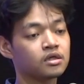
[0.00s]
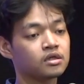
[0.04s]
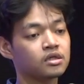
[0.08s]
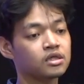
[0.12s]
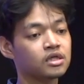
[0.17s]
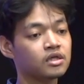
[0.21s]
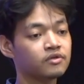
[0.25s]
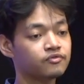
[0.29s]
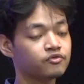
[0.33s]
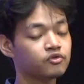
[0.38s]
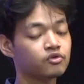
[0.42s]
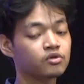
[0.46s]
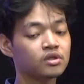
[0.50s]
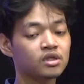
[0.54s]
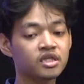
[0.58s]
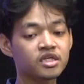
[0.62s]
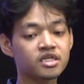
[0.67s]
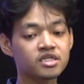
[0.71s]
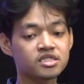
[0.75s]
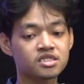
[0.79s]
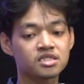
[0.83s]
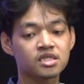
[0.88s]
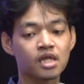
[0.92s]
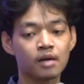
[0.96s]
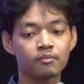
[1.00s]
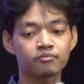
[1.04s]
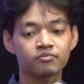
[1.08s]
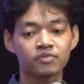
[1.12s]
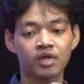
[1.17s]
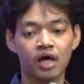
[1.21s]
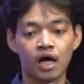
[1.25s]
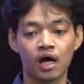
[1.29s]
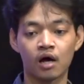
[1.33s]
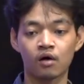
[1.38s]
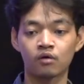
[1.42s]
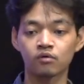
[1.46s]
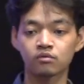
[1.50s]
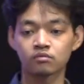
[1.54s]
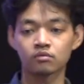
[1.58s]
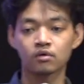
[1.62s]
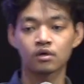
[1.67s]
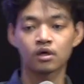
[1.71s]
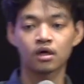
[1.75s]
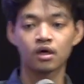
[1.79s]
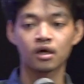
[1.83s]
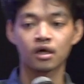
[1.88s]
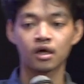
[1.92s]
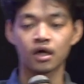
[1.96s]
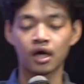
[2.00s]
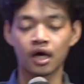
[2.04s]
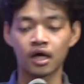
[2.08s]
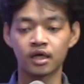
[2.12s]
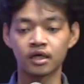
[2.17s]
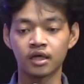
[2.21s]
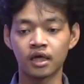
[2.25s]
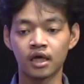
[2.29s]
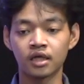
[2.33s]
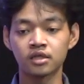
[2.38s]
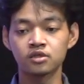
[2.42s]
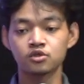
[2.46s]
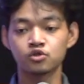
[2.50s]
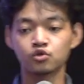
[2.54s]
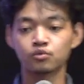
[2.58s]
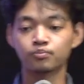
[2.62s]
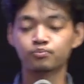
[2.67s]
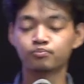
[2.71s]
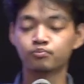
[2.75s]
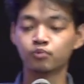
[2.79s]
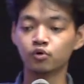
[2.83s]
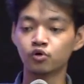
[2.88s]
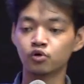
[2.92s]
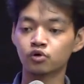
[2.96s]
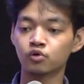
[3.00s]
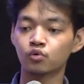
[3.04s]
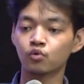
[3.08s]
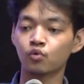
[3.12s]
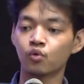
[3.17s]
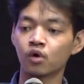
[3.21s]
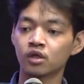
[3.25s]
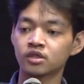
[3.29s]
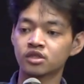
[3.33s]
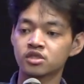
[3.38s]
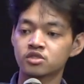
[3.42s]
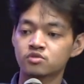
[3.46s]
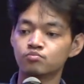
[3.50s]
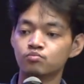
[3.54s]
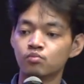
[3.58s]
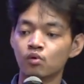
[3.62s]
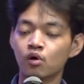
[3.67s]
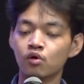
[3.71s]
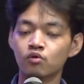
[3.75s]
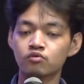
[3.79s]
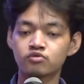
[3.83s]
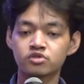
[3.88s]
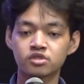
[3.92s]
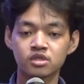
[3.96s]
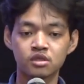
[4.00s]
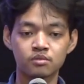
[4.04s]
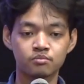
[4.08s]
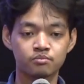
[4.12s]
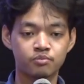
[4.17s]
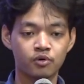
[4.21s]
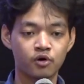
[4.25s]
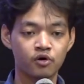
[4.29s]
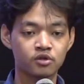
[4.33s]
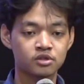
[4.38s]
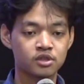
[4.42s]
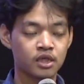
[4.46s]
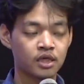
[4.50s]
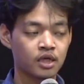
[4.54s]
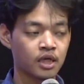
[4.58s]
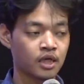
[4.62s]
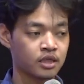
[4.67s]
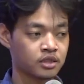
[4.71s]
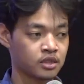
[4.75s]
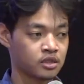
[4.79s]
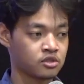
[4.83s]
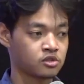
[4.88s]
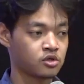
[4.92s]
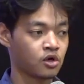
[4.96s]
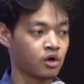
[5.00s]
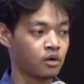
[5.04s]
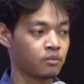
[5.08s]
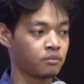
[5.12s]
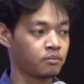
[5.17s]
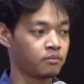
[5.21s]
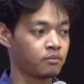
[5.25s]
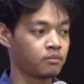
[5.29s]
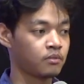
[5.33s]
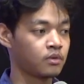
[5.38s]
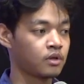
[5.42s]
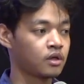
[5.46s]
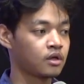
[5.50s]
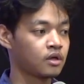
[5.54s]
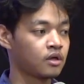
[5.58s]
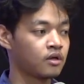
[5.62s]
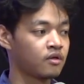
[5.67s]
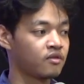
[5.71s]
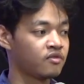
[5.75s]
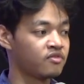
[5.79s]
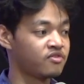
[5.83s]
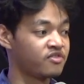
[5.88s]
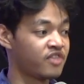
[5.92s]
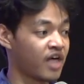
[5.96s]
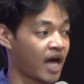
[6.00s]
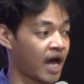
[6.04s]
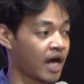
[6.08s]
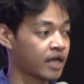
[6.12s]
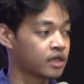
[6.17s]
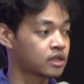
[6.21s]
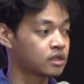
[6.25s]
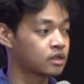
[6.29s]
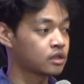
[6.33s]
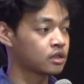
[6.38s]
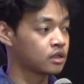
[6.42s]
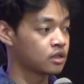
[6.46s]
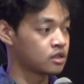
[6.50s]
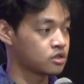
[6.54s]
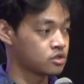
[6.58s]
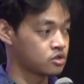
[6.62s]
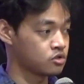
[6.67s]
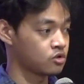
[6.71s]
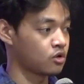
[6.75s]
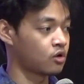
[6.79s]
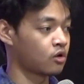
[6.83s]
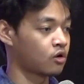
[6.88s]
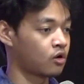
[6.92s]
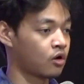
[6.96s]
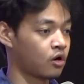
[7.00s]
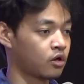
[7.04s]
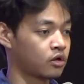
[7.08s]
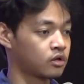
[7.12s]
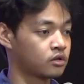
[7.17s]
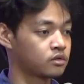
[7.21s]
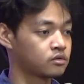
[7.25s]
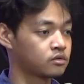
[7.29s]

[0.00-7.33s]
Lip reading: If you list them down and then you put what is most important at the top, that is your God.